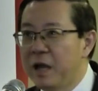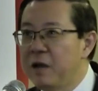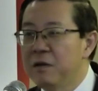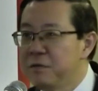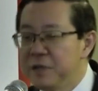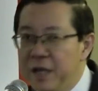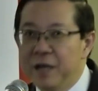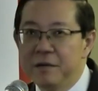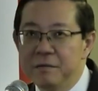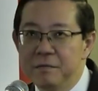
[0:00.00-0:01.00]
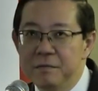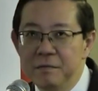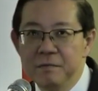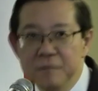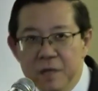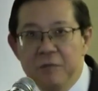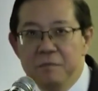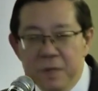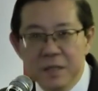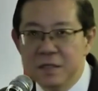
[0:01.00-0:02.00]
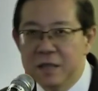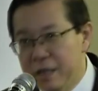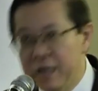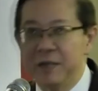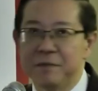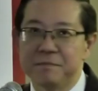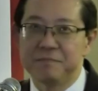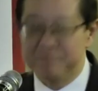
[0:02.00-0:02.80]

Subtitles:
at the end of the day, it means nothing.